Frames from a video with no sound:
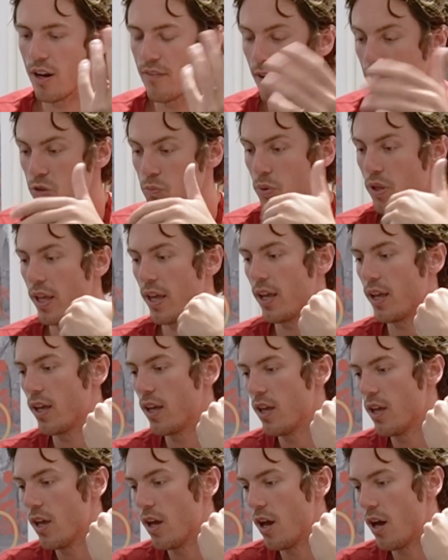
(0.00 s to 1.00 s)
If I was playing,
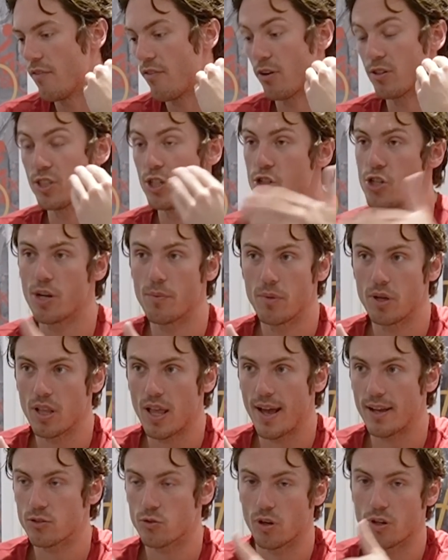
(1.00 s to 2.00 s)
if I was in gym
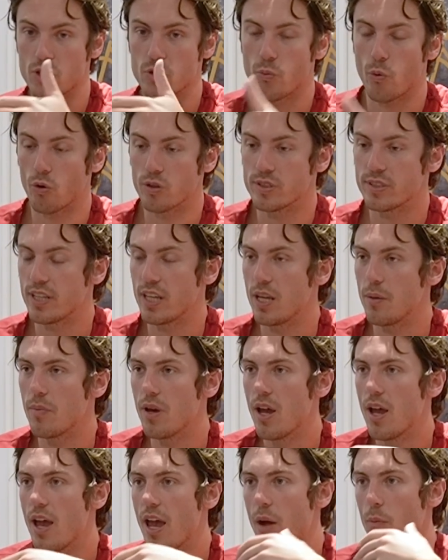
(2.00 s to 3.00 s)
class or on a sports team
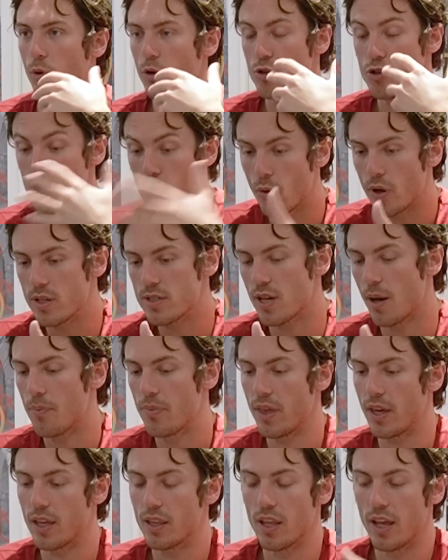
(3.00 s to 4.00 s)
and we're doing
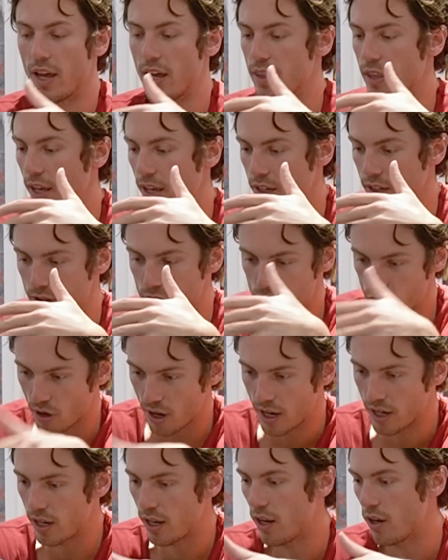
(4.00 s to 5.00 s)
something and, and like
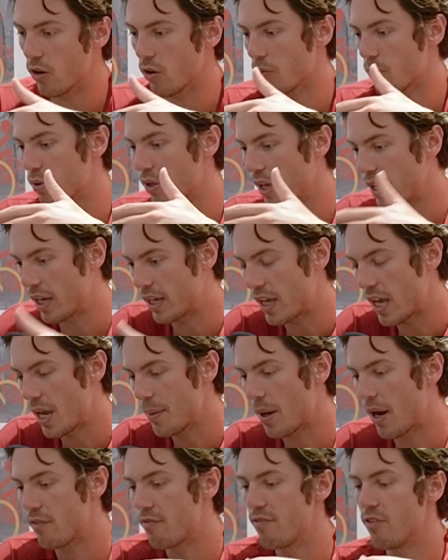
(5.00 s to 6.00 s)
training or playing a
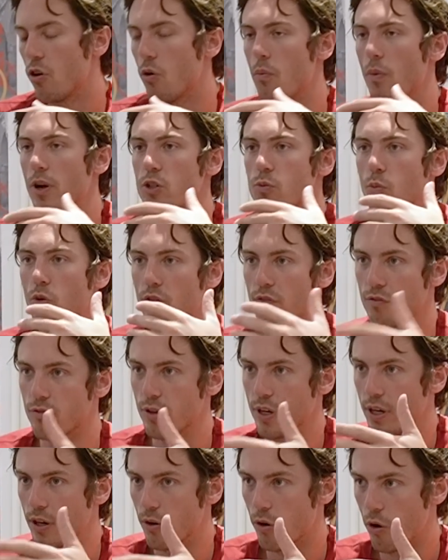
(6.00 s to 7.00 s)
game, I'd feel much more
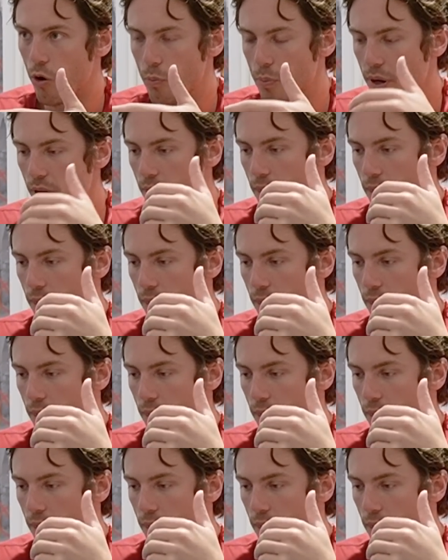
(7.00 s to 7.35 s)
free or open.